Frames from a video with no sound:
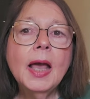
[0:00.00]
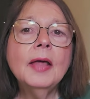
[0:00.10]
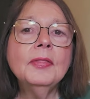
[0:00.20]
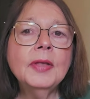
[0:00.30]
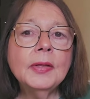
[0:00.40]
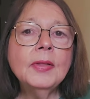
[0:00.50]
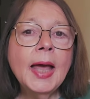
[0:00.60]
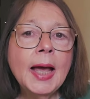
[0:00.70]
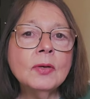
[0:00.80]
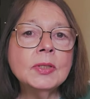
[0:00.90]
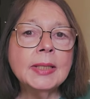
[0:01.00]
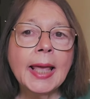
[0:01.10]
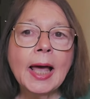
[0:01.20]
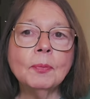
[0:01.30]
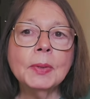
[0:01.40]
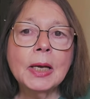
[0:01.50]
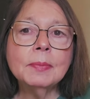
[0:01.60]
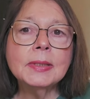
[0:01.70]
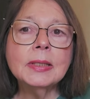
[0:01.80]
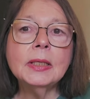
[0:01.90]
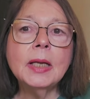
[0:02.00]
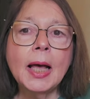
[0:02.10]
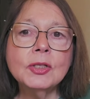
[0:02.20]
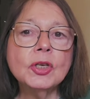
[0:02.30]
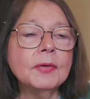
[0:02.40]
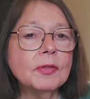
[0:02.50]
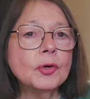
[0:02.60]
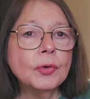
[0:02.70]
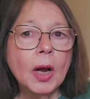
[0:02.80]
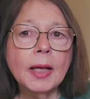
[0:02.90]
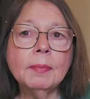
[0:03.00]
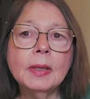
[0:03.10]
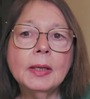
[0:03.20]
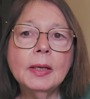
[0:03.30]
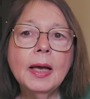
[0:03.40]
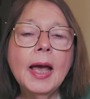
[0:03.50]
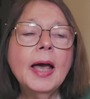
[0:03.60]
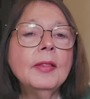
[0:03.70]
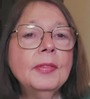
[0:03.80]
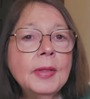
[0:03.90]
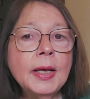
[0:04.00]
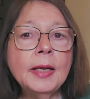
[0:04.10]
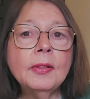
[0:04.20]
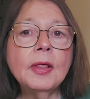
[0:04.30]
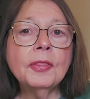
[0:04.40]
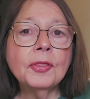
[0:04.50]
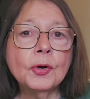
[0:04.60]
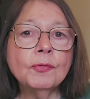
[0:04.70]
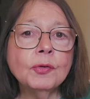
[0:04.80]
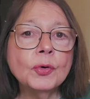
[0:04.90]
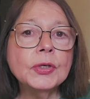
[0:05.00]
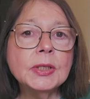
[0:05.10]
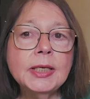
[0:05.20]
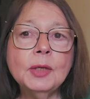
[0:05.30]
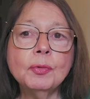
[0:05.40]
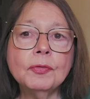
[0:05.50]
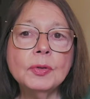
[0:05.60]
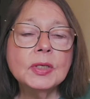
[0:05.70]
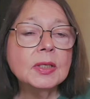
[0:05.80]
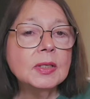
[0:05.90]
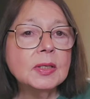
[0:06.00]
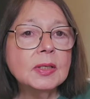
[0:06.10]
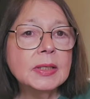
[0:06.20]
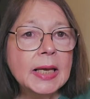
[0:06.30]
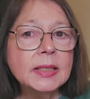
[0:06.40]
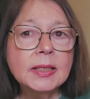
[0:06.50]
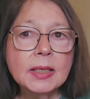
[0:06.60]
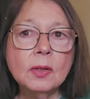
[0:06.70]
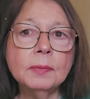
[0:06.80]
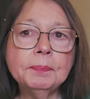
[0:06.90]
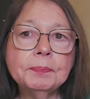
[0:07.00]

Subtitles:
Then the house layout becomes the logic of the crime. Then the third floor scene refuses to stay still.